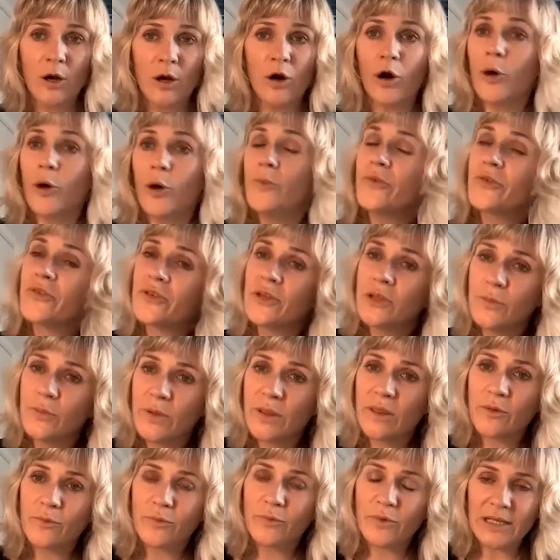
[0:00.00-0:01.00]
Obviously,
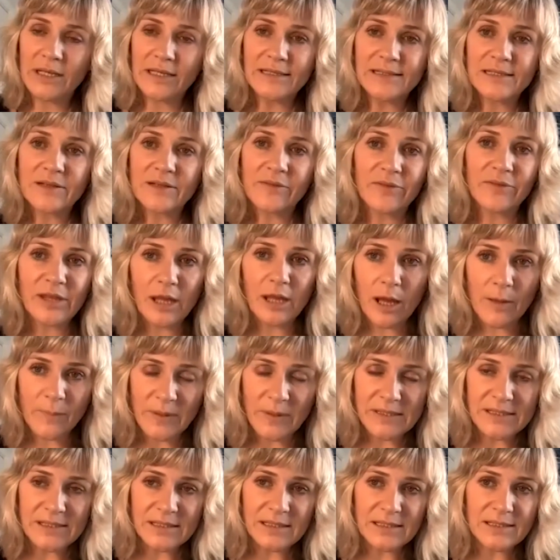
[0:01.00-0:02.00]
with the release of the
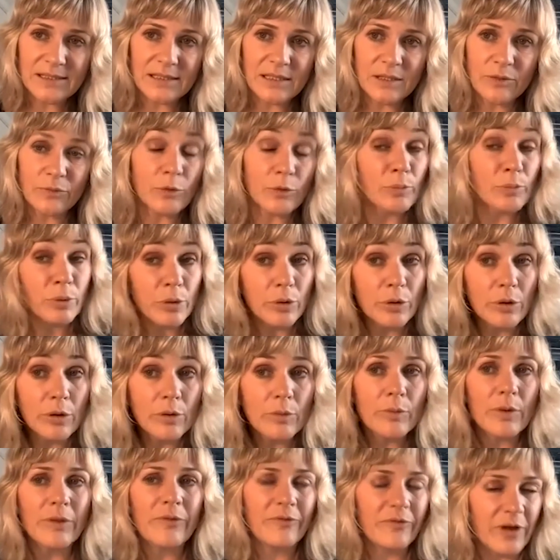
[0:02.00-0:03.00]
IPCC
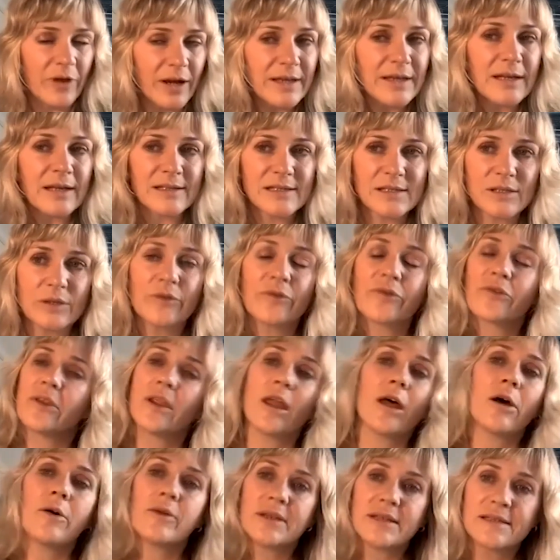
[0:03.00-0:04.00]
report, we find ourselves
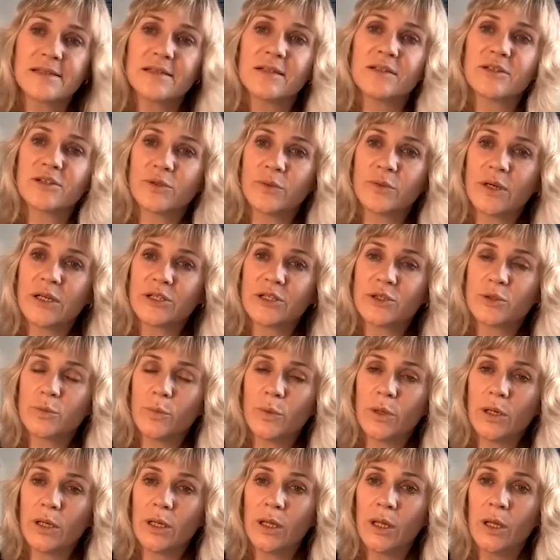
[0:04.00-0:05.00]
now in a situation
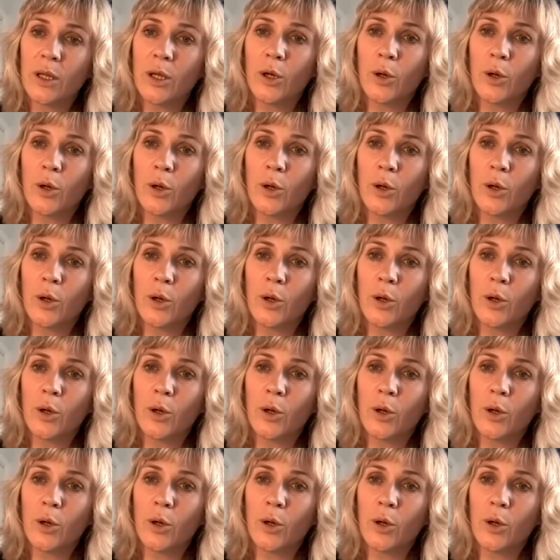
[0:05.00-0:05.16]
where